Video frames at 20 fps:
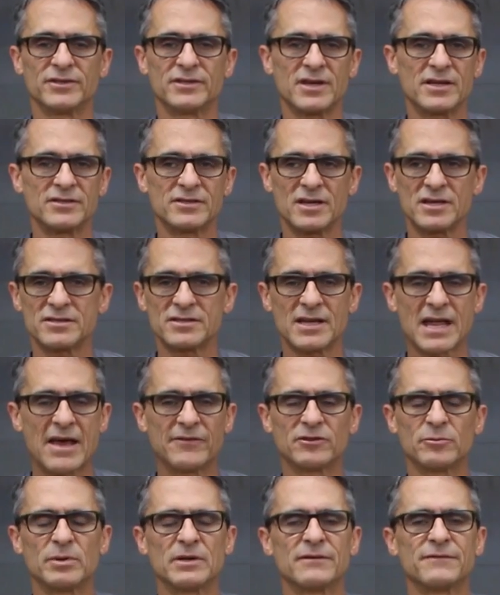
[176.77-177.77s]
It doesn't
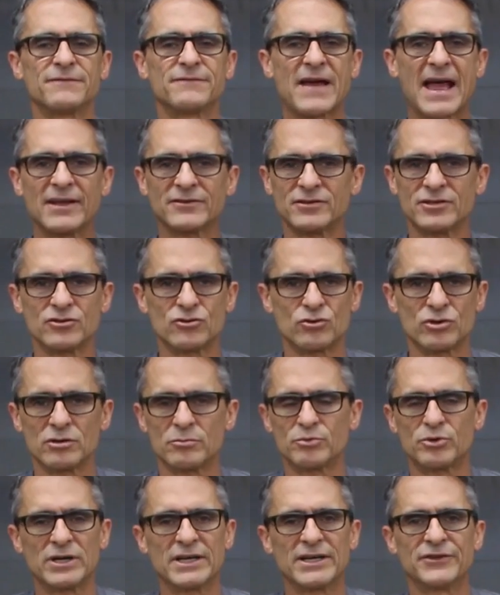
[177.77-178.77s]
have to be a fancy
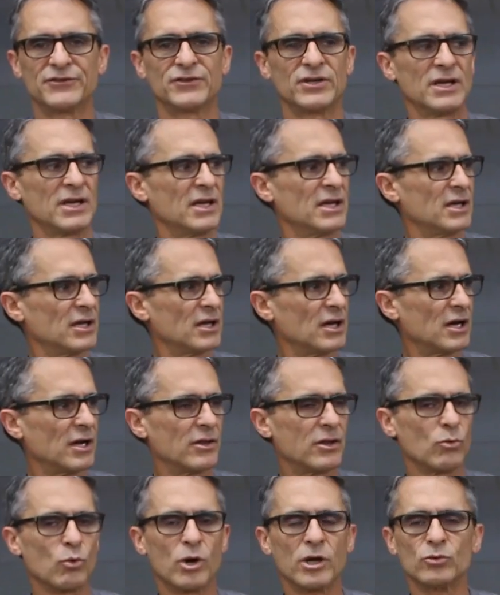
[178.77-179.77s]
drill press.
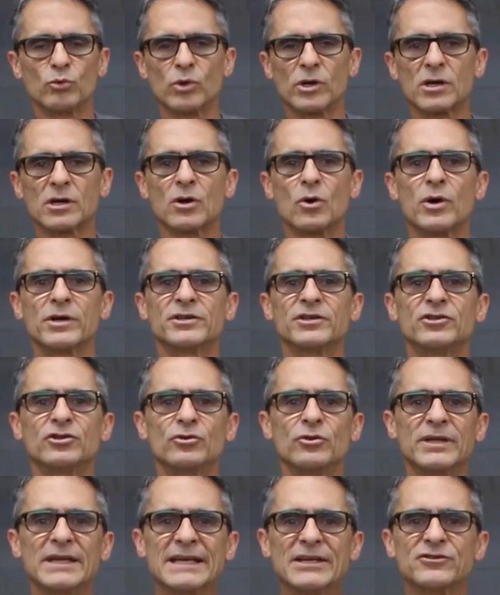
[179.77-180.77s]
The one we're going to do the